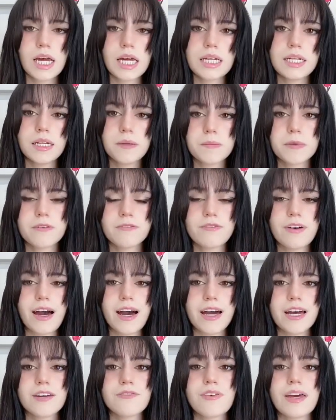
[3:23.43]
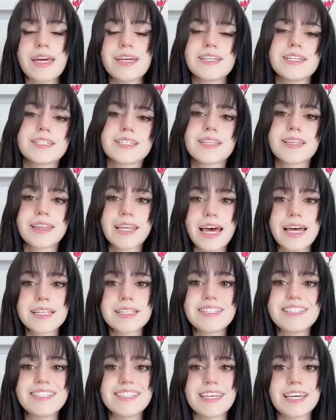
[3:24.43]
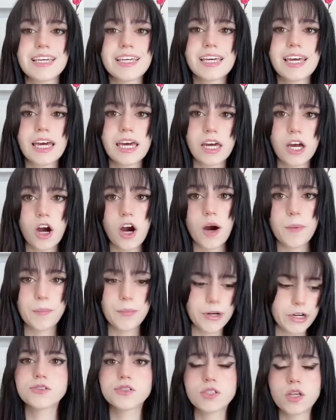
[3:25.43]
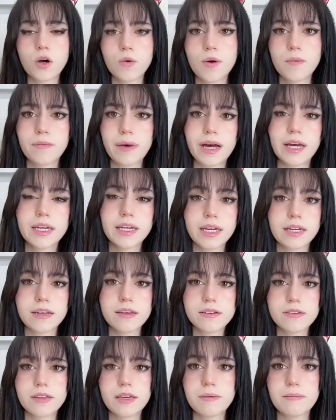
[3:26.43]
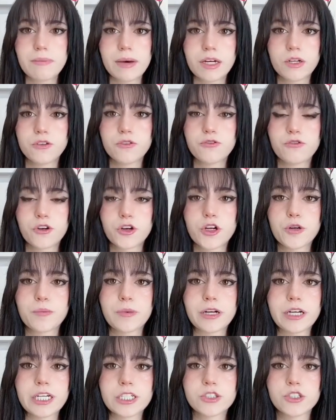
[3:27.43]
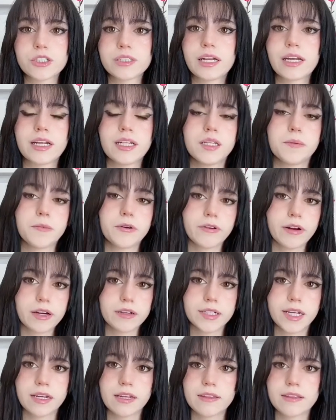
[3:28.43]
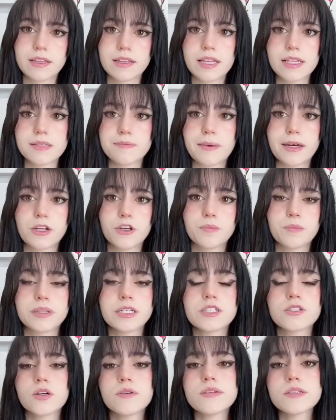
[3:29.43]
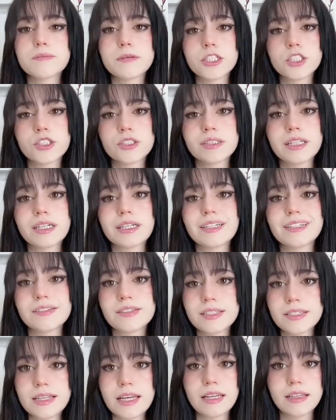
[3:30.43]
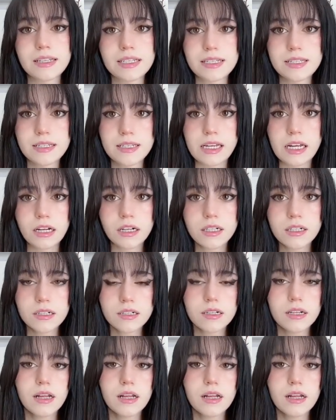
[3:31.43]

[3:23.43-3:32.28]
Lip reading: Number 5 is lead, zinc, and copper. So when buying anything metal for your birds or letting them around anything that's metal, please always make sure that it is stainless steel.